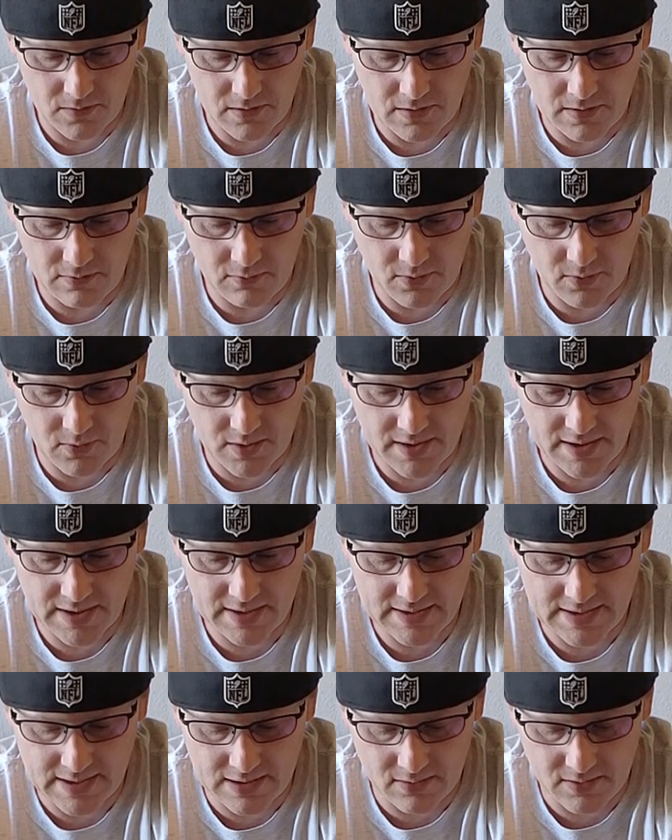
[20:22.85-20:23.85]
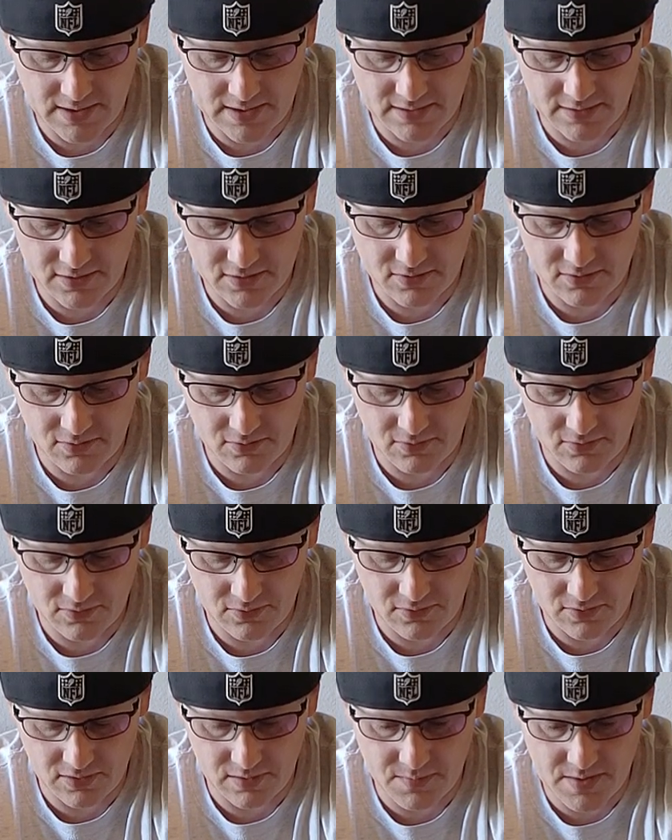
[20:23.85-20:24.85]
if we want to get down
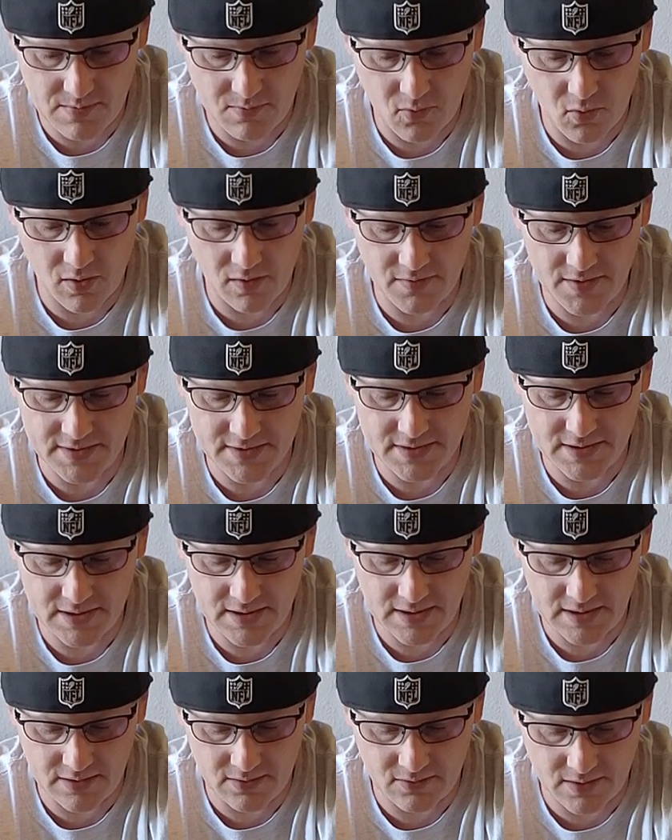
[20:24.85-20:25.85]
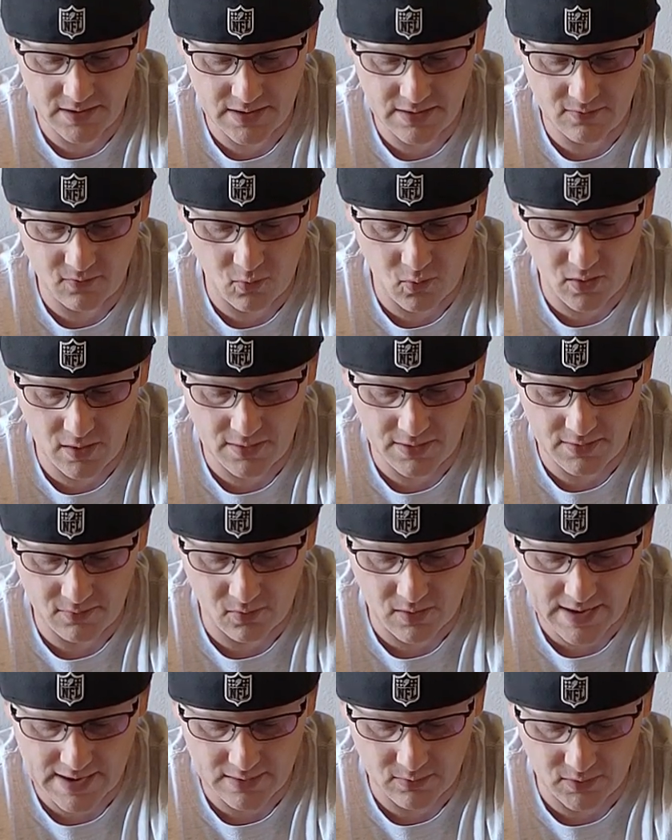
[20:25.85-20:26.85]
into a little bit more of this nitty-gritty of what the
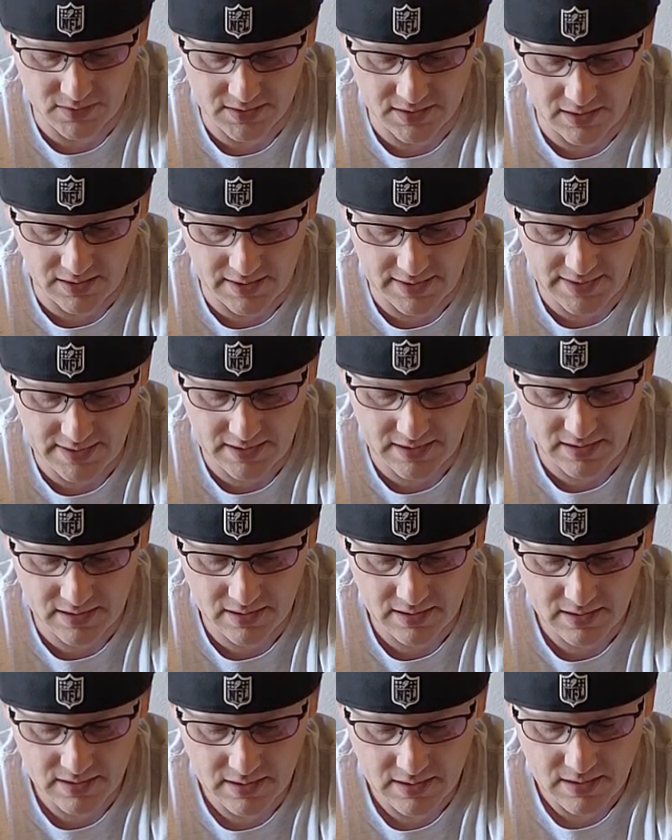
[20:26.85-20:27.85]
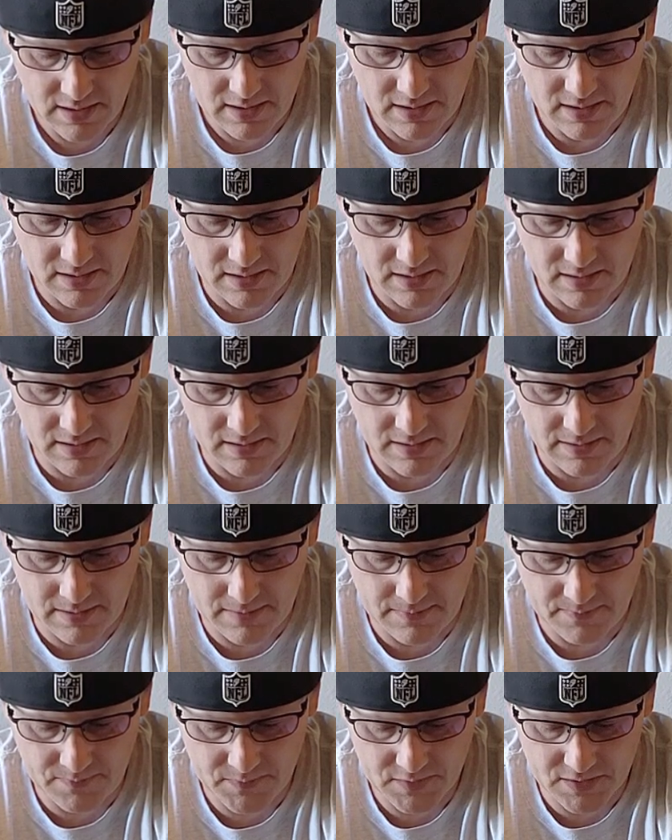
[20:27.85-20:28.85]
ride was like,
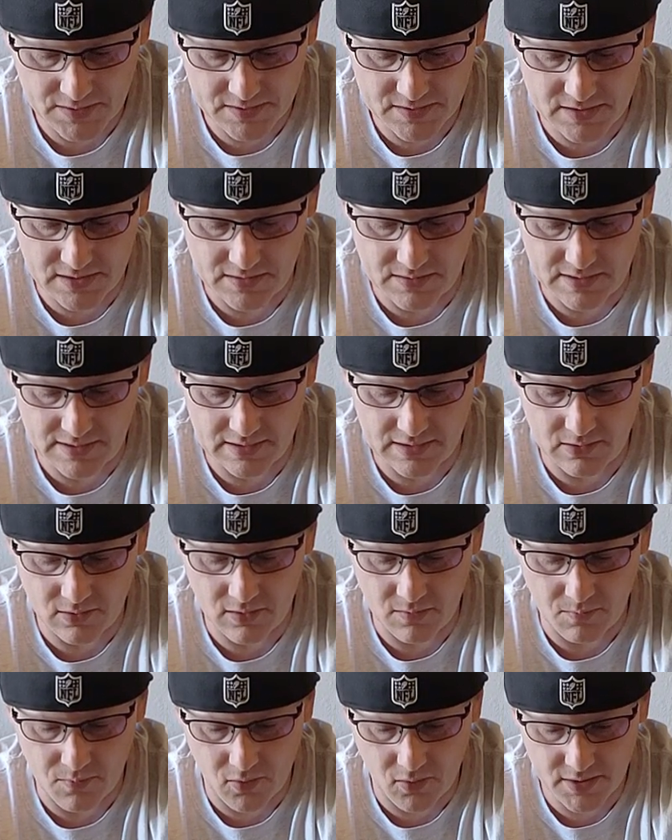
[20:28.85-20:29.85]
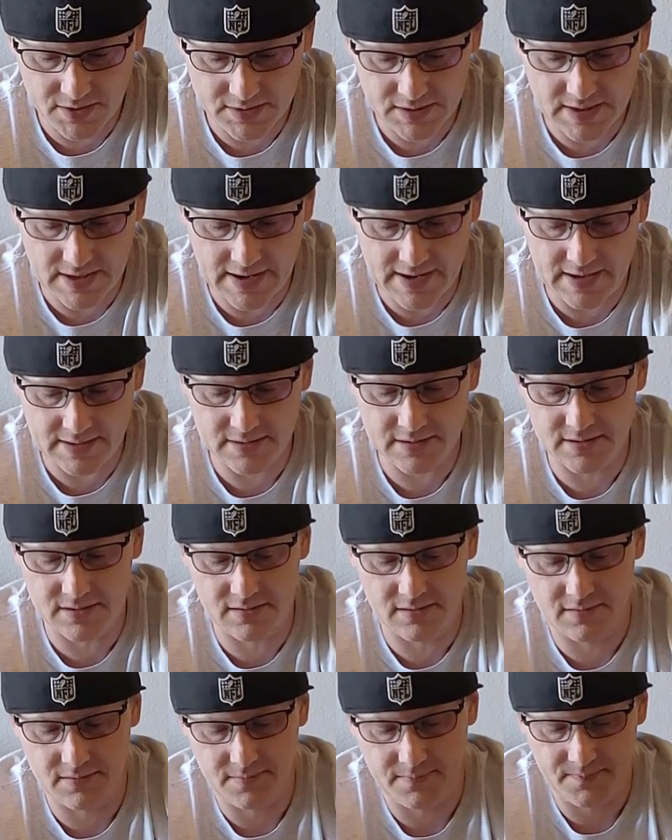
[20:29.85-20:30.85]
let's see, I can go to more stats.